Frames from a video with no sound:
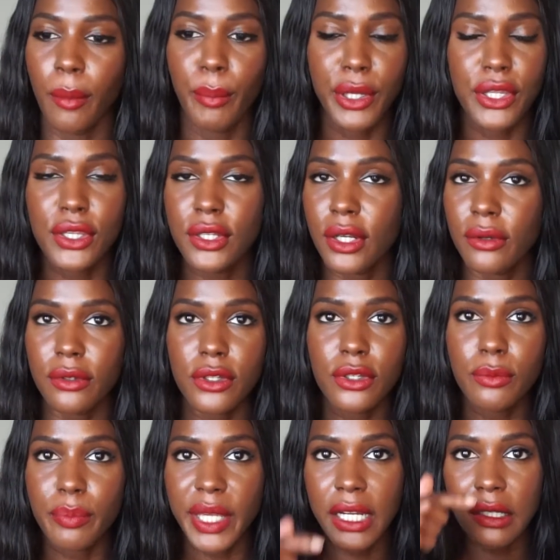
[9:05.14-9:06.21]
but
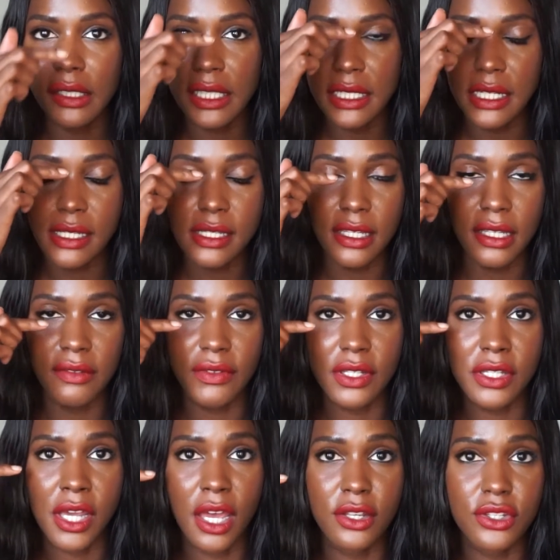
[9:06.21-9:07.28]
you barely need to even
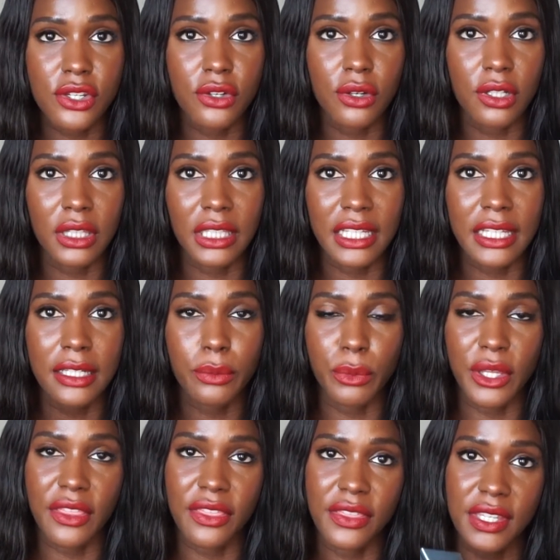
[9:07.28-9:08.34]
touch your lid
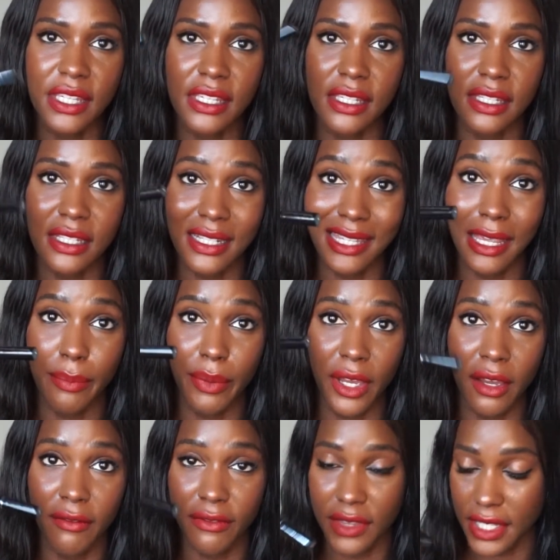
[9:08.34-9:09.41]
with the tip
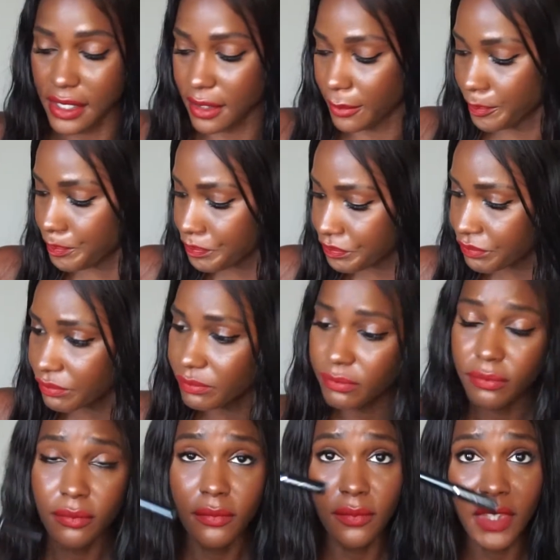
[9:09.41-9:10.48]
of the
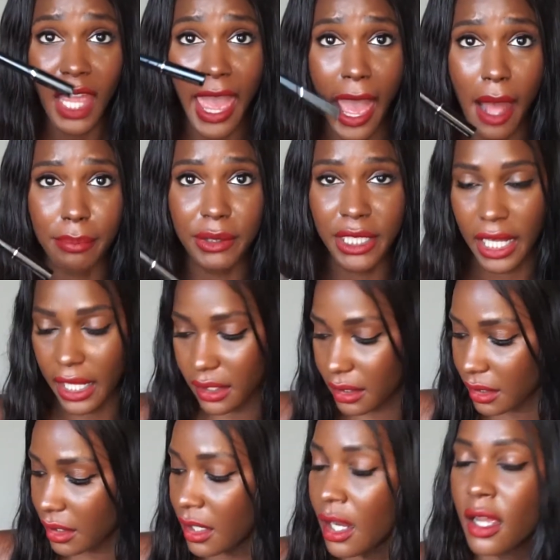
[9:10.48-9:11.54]

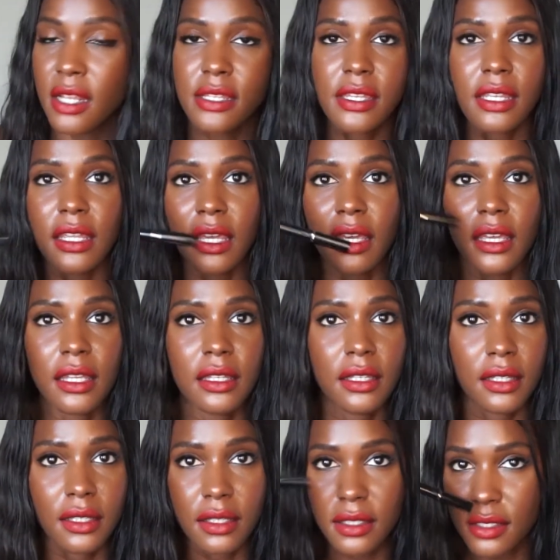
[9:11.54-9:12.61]
applicator to
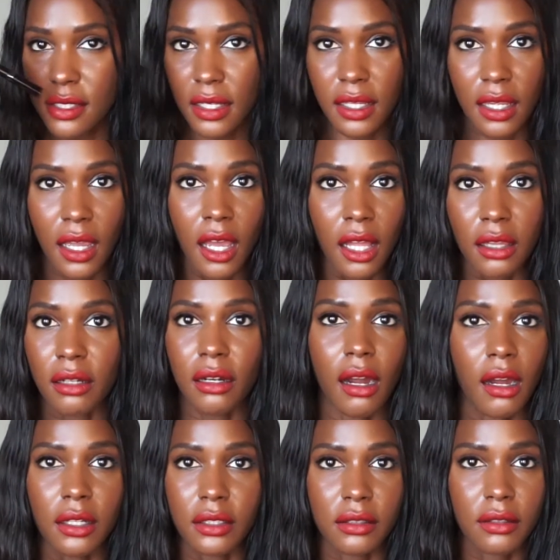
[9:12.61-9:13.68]
get color
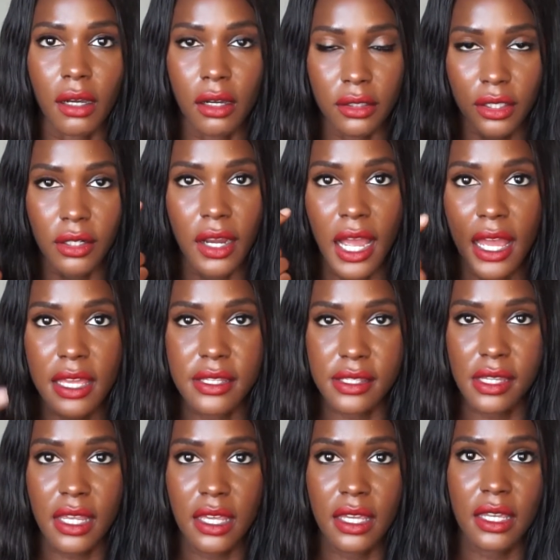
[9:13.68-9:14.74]
on your eyes.
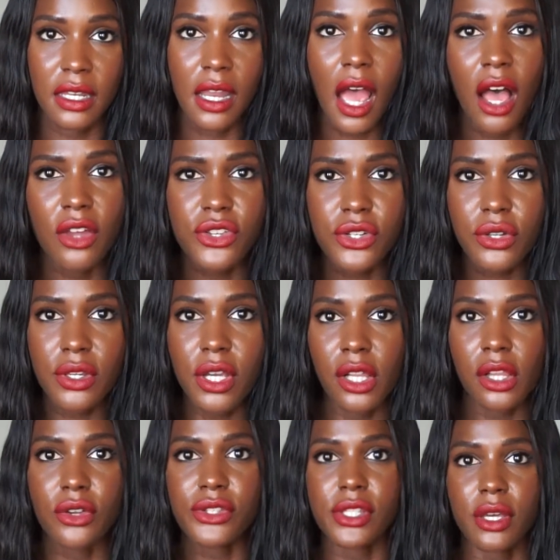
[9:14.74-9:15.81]
And I'll show you a
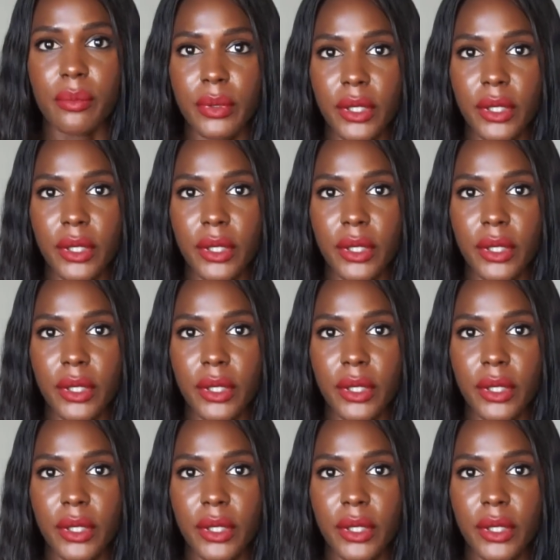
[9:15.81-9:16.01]
close-up